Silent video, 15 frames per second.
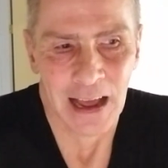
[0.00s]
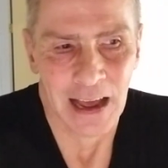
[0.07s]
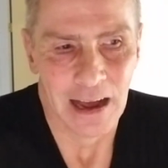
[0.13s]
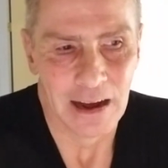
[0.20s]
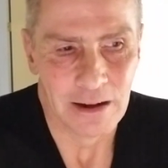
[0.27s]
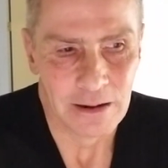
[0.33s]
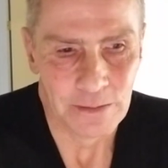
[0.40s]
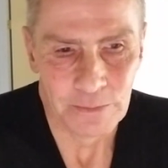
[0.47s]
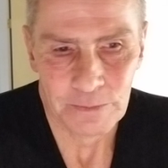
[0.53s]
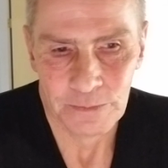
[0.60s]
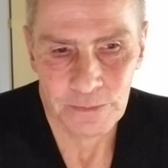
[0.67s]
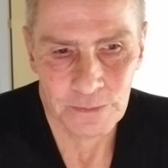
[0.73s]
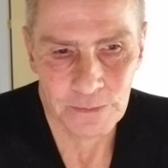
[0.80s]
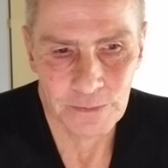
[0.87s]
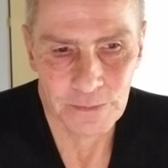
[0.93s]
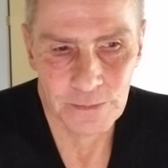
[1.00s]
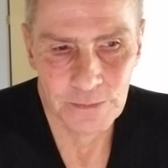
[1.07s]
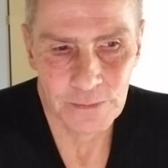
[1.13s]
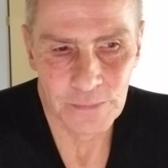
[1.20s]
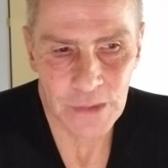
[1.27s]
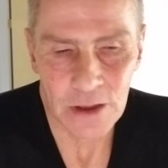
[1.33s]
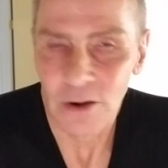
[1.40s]

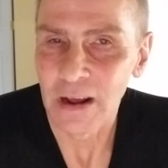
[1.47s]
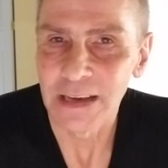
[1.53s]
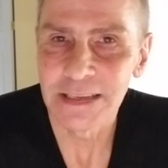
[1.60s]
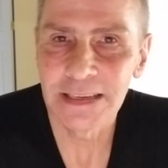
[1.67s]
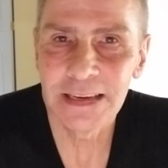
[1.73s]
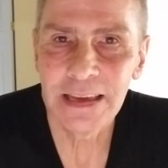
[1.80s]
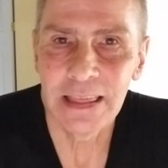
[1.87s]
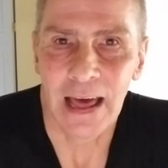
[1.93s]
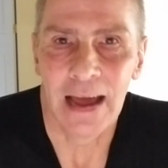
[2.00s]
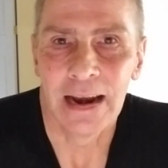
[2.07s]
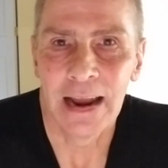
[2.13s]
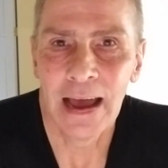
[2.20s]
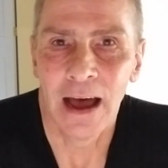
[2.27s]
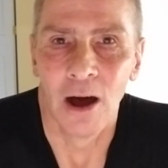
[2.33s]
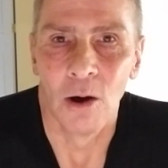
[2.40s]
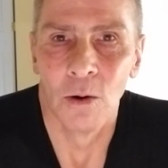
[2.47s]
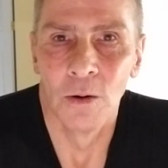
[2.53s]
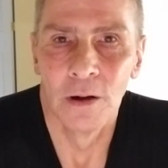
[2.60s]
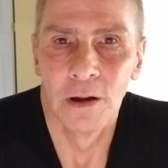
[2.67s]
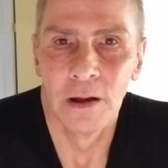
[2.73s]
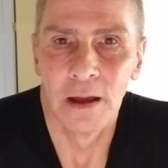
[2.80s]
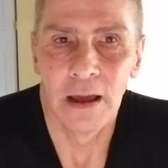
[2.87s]
I see that now.
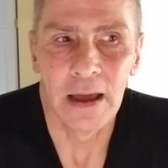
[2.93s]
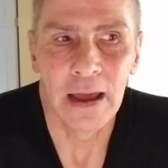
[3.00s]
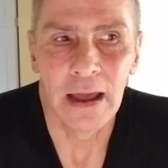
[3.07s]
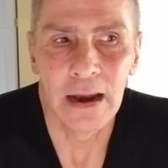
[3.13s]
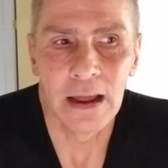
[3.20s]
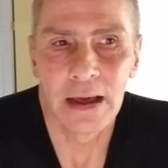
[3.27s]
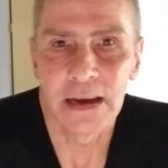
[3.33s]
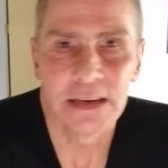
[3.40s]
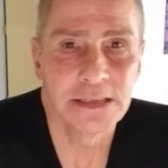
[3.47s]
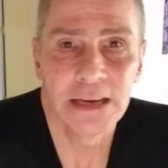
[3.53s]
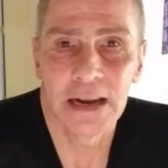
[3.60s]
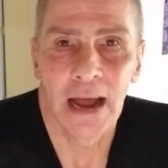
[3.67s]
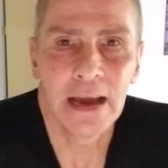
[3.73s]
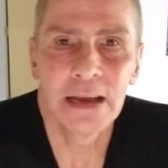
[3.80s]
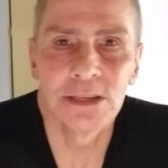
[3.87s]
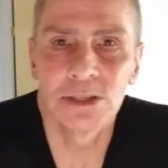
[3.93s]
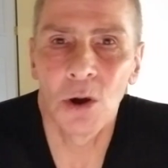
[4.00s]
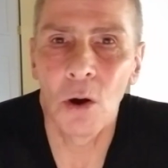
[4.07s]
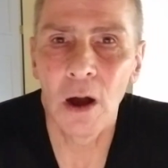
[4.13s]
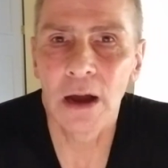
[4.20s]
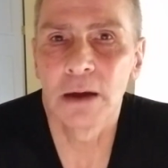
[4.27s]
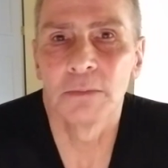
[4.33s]
And like I said, I could
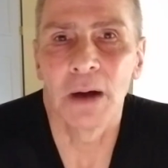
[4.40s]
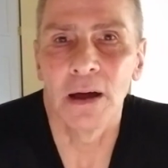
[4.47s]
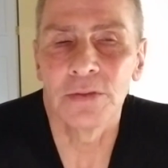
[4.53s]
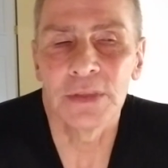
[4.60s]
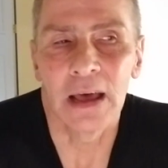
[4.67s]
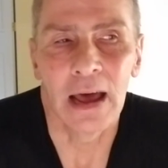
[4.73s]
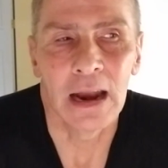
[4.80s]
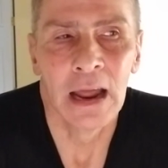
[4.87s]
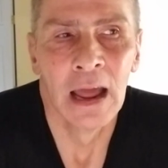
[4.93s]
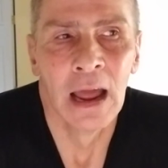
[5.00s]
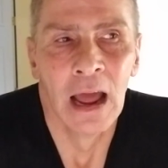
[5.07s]
talk about that.